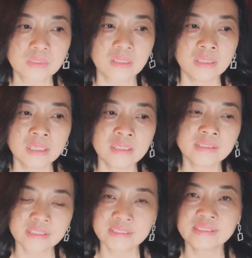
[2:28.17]

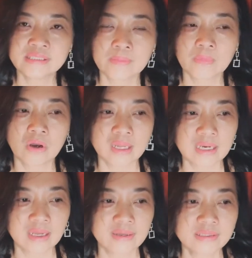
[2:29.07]
some
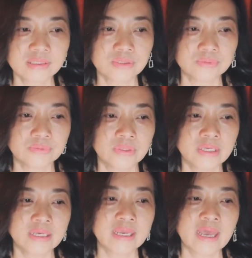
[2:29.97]
guidelines to
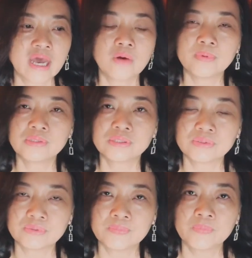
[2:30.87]
help us
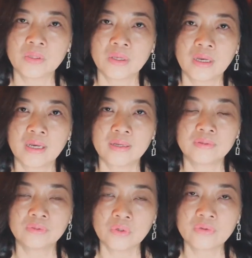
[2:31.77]
to
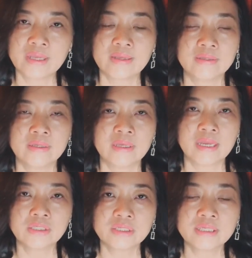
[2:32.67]
know that
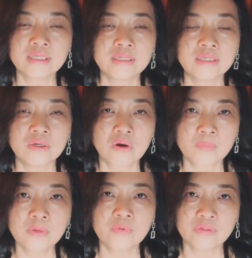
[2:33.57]
actually
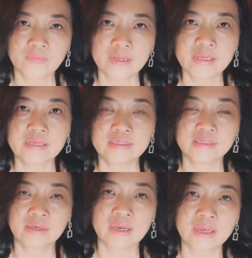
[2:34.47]
coping with failure is
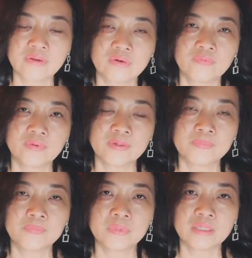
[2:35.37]
a kind of
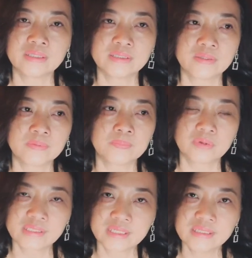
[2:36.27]
is a
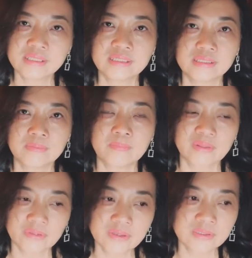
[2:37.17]
process, is a
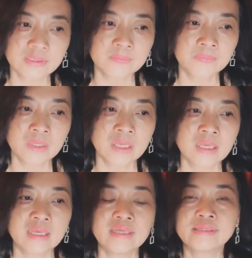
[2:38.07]
method.
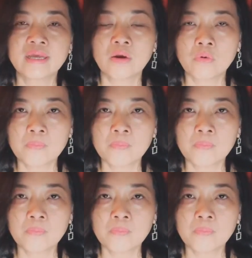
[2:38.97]
He said our